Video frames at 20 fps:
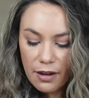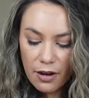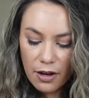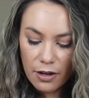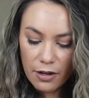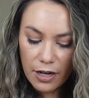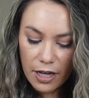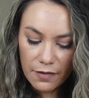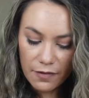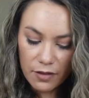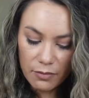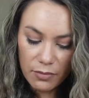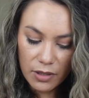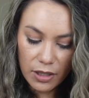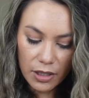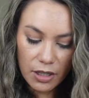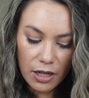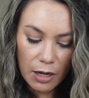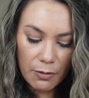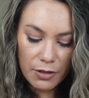are not
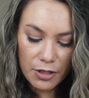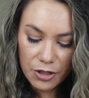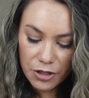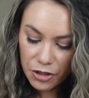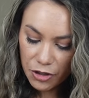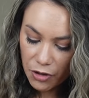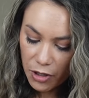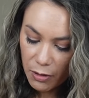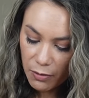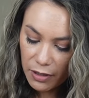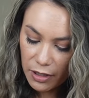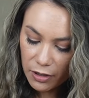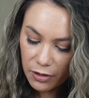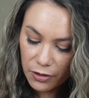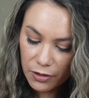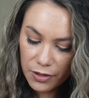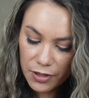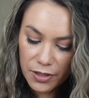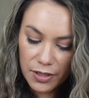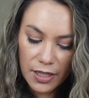familiar, I want to show you what it
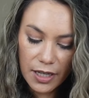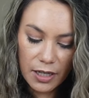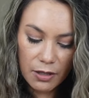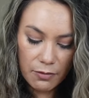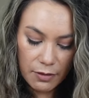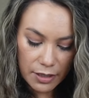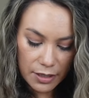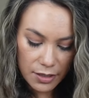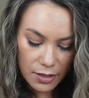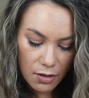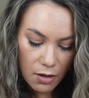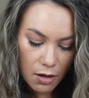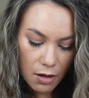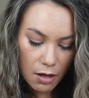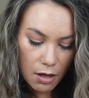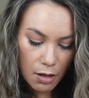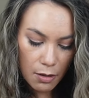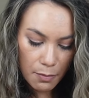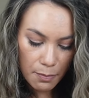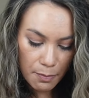looks like when it's
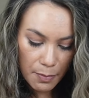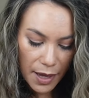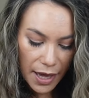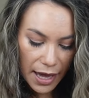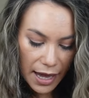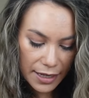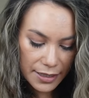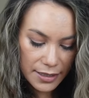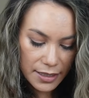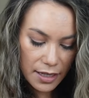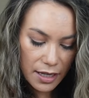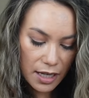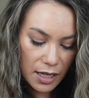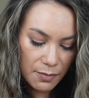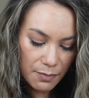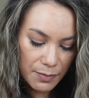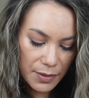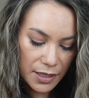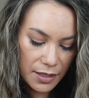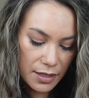all packed
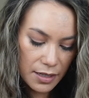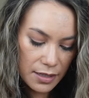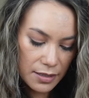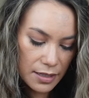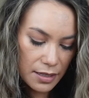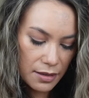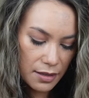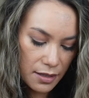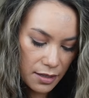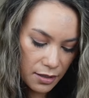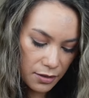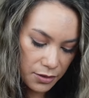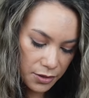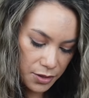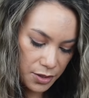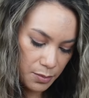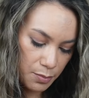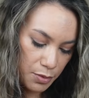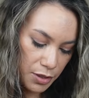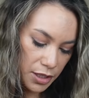up, because I think it
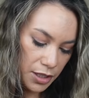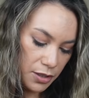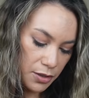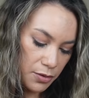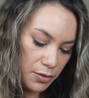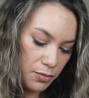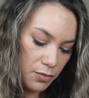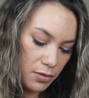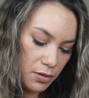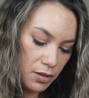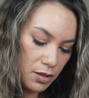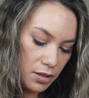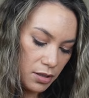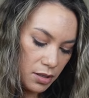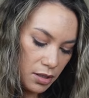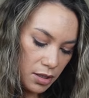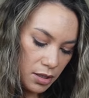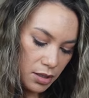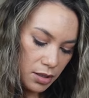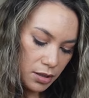looks pretty cool.
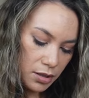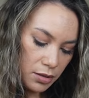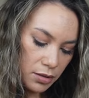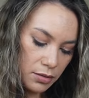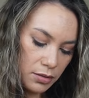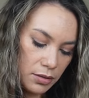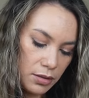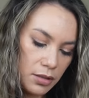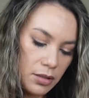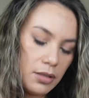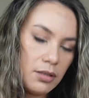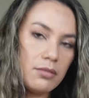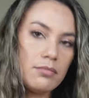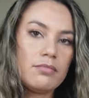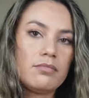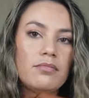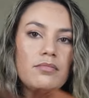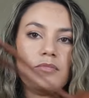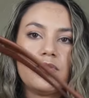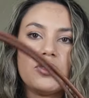
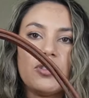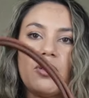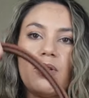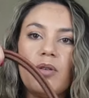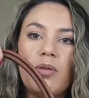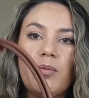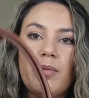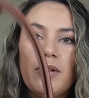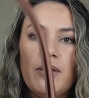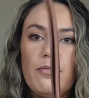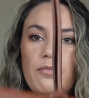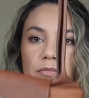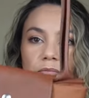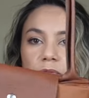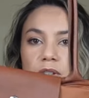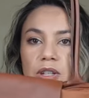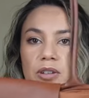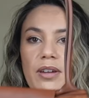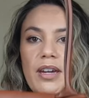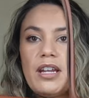So
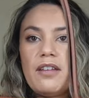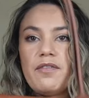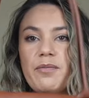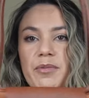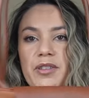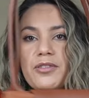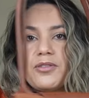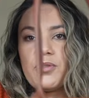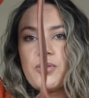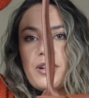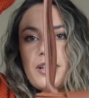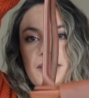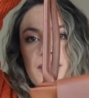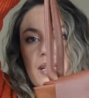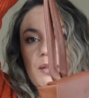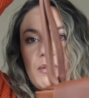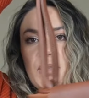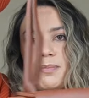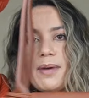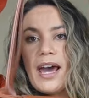when you get it from the store, it's
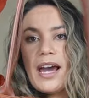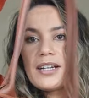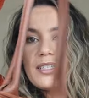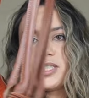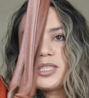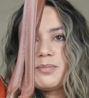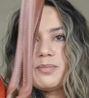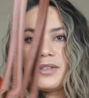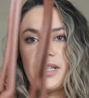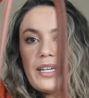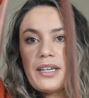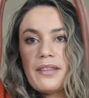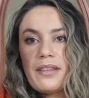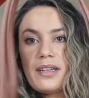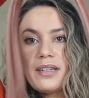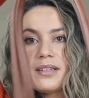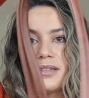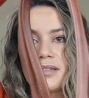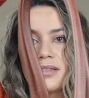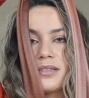going to be packed up like
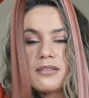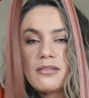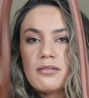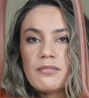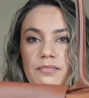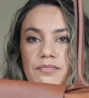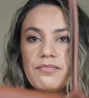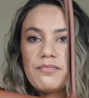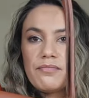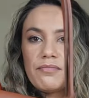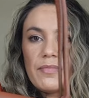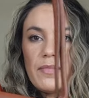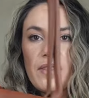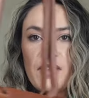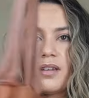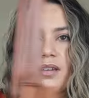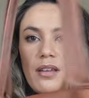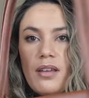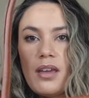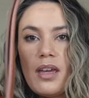this,
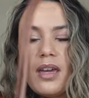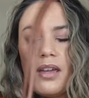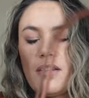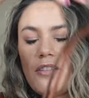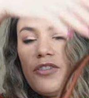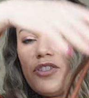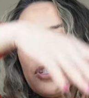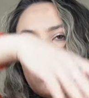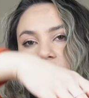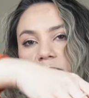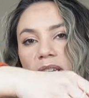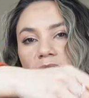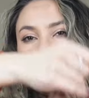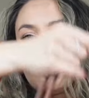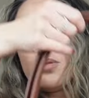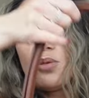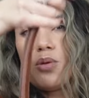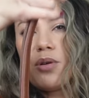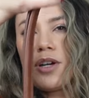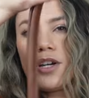and it just makes
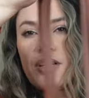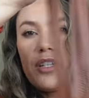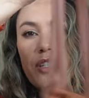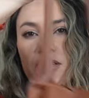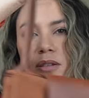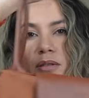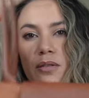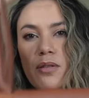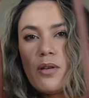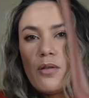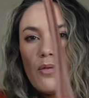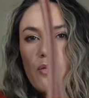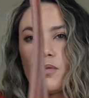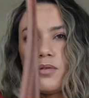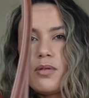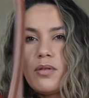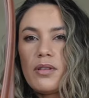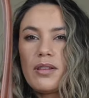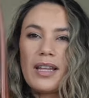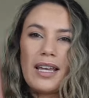storage
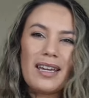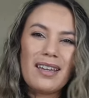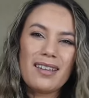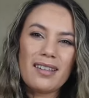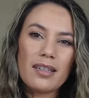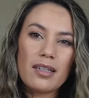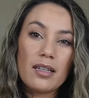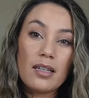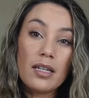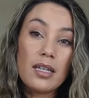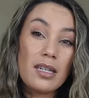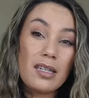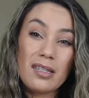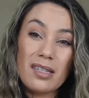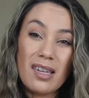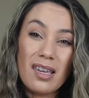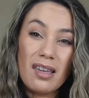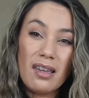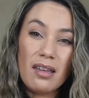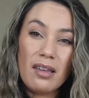like
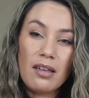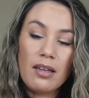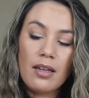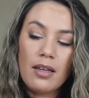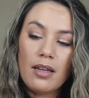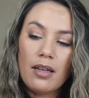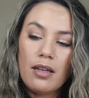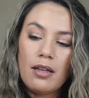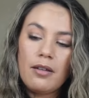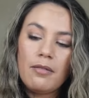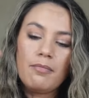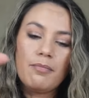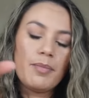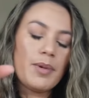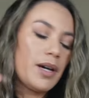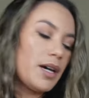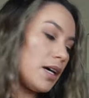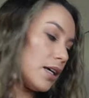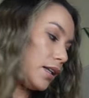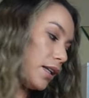easy.
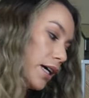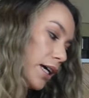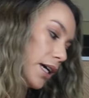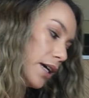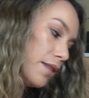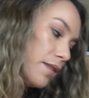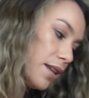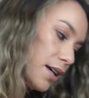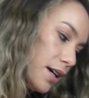But like